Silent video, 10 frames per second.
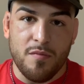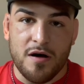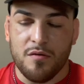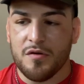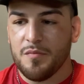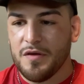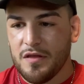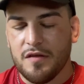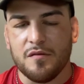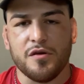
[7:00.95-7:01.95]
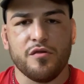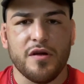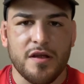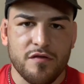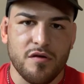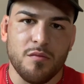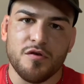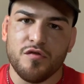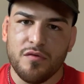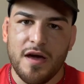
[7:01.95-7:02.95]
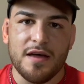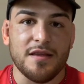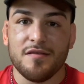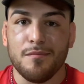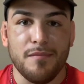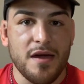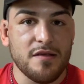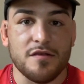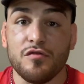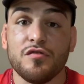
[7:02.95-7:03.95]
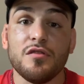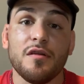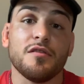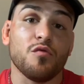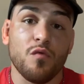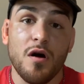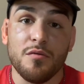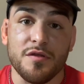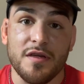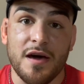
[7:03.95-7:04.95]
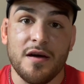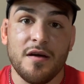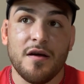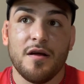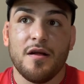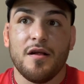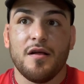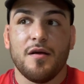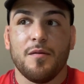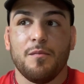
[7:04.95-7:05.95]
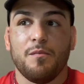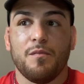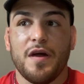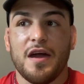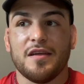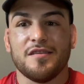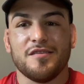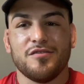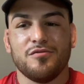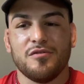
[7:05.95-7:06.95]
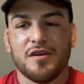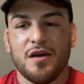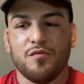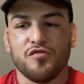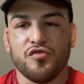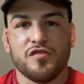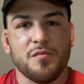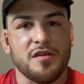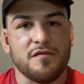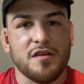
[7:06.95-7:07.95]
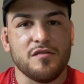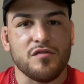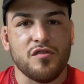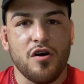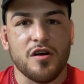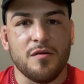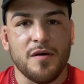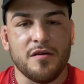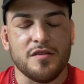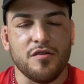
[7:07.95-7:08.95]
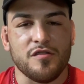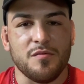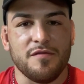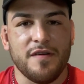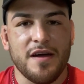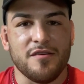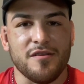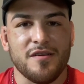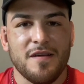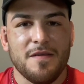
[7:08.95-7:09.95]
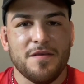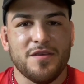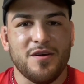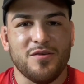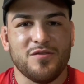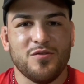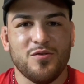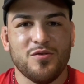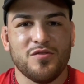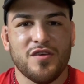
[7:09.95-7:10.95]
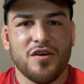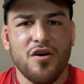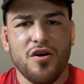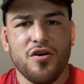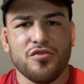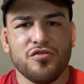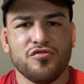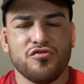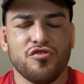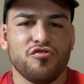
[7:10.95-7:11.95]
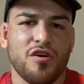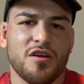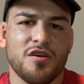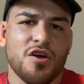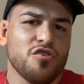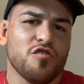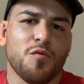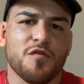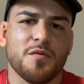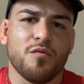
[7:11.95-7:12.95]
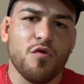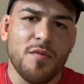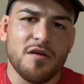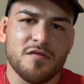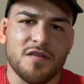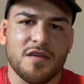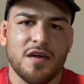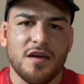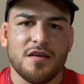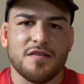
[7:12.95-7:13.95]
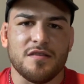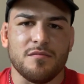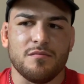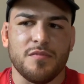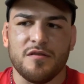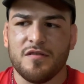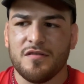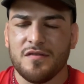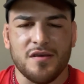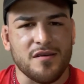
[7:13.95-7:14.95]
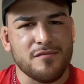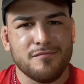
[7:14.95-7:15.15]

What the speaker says: model, I want to be this, I want to create history, I want to do that, and that's amazing. There's nothing wrong with that. And you look at what Joseph Benavidez is talking about in The Ultimate Fighter. You know, Cejudo's like, oh, you're supposed to be a role model to the kids. And Benavidez is like,